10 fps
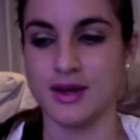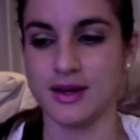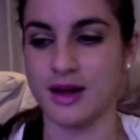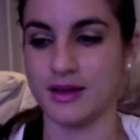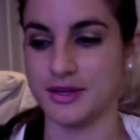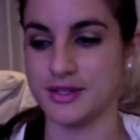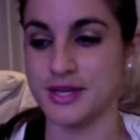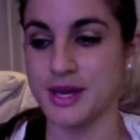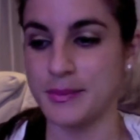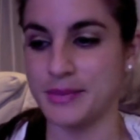colors
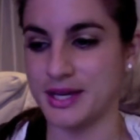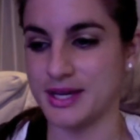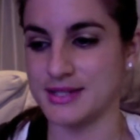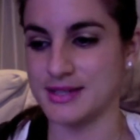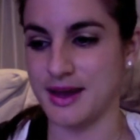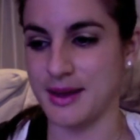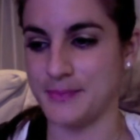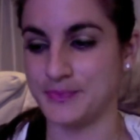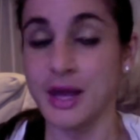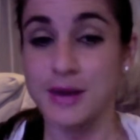because I
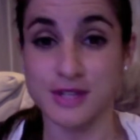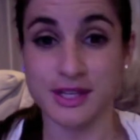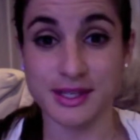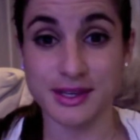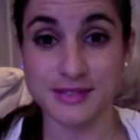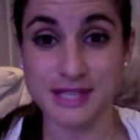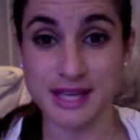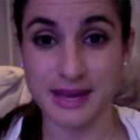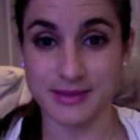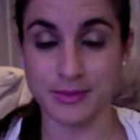was lucky enough to
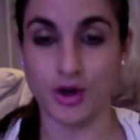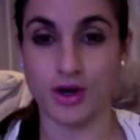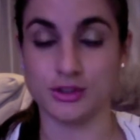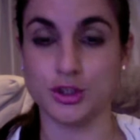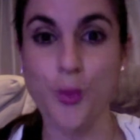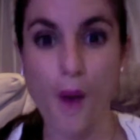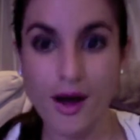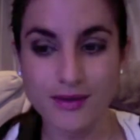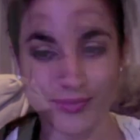get them all, 12 of